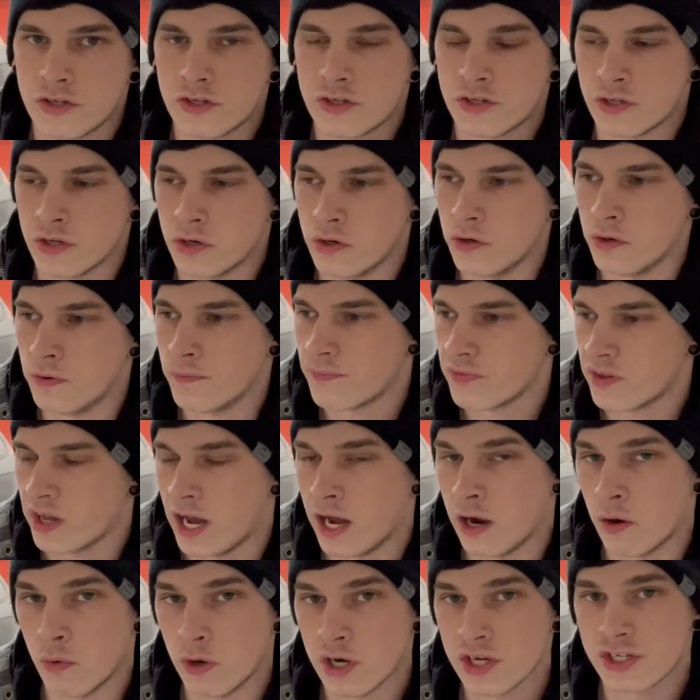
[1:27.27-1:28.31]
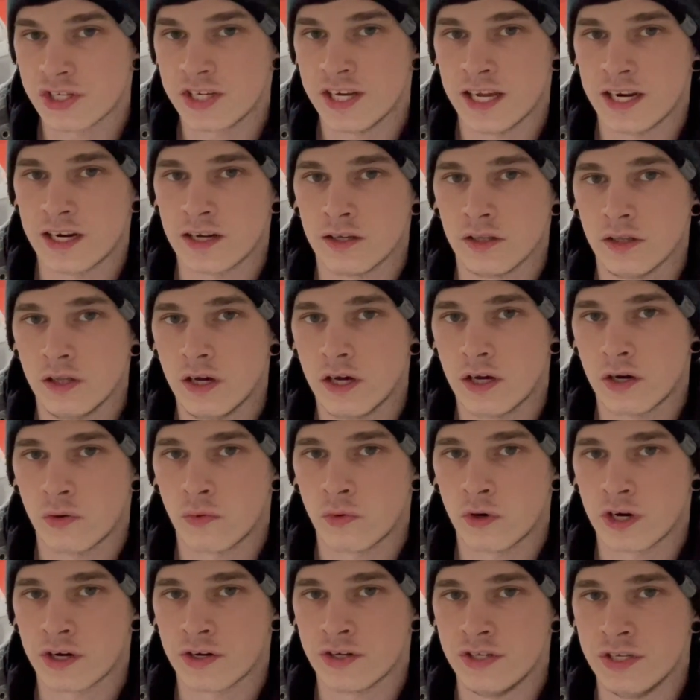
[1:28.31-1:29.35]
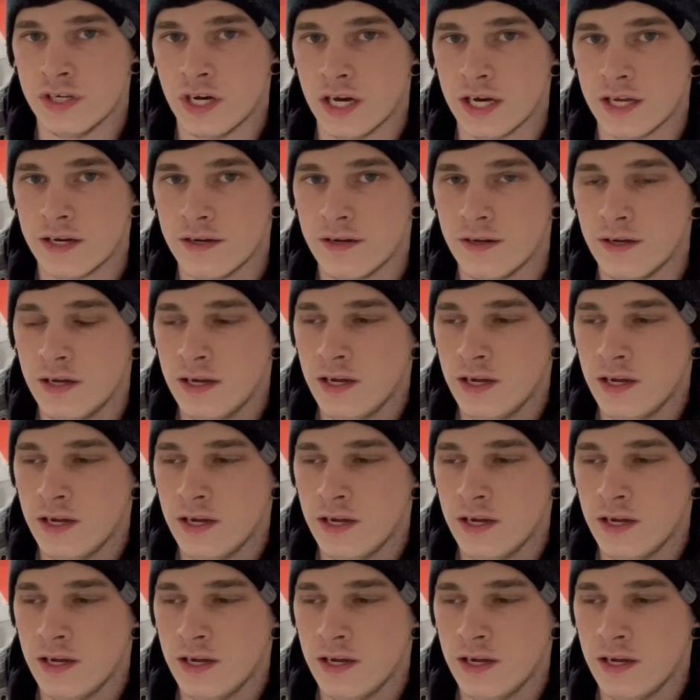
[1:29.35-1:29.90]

So I was getting a lot of work done,